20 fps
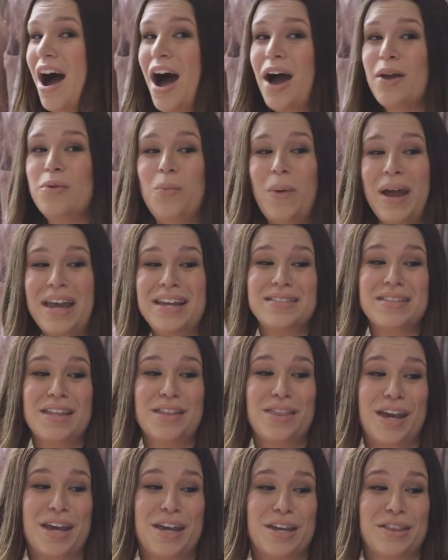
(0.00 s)
on ways
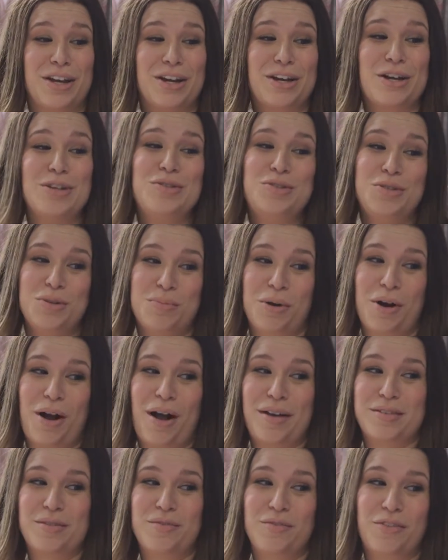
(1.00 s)
that they can look super
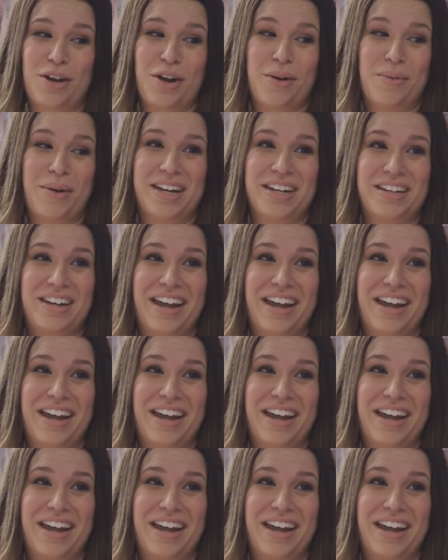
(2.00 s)
awesome for your wedding